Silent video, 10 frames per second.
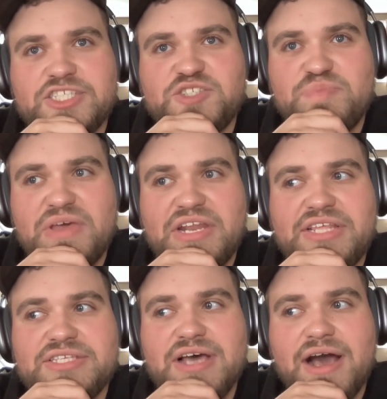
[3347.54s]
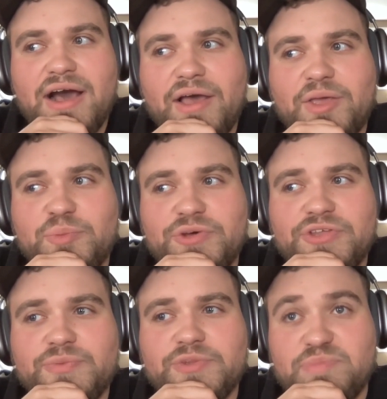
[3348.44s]
Spending time with
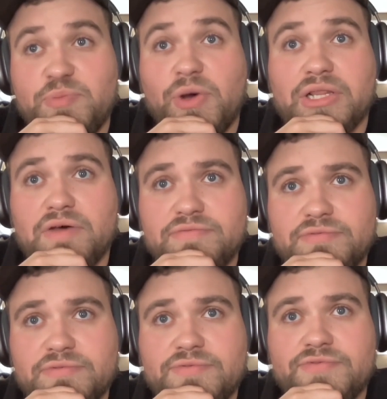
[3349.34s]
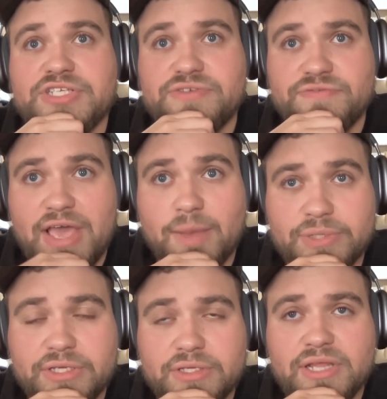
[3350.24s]
the people I love. Friends and
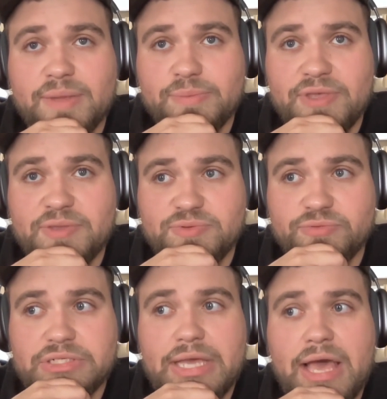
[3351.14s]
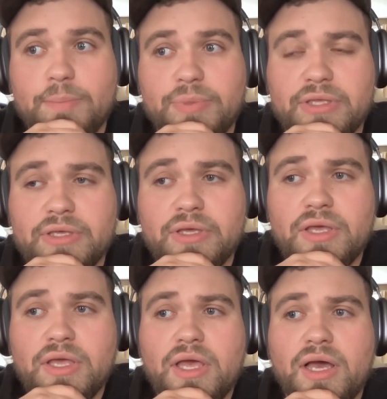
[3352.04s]
family. That makes me really happy.
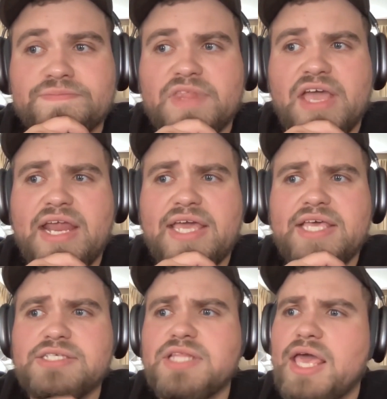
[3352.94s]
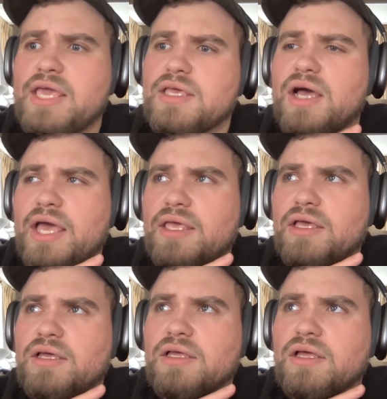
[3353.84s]
And I guess like, I
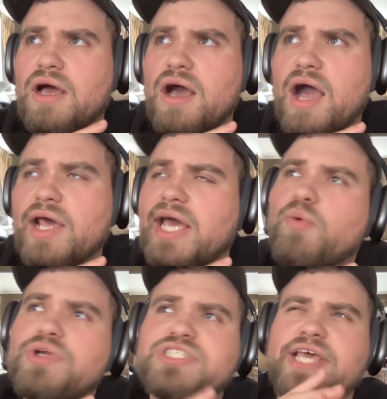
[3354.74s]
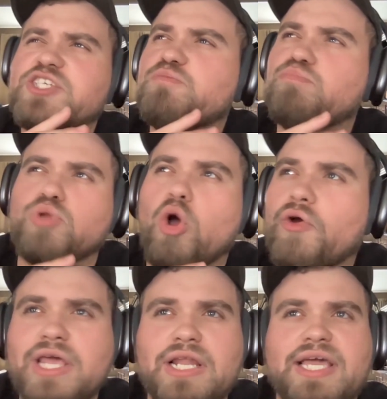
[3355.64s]
don't want to say
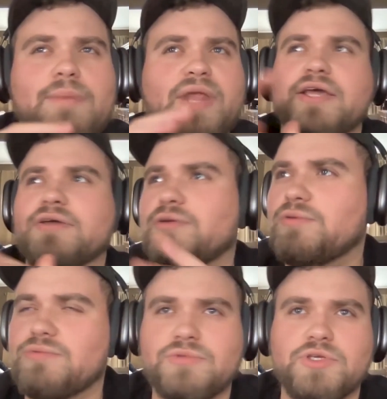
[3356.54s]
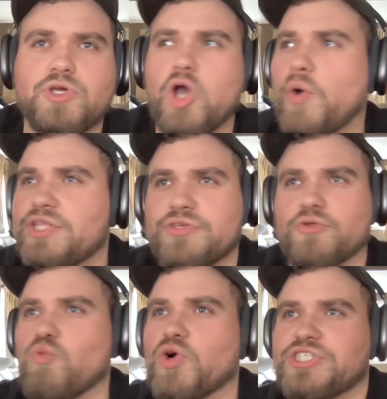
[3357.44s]
exploring, like I'm like going into the
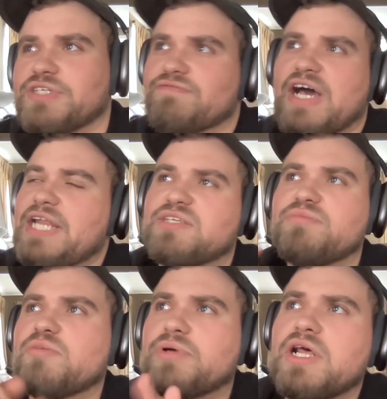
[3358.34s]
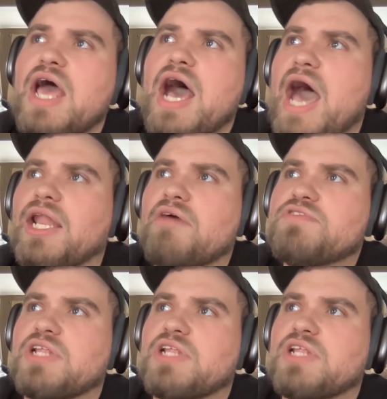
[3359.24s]
woods and finding something, but I love to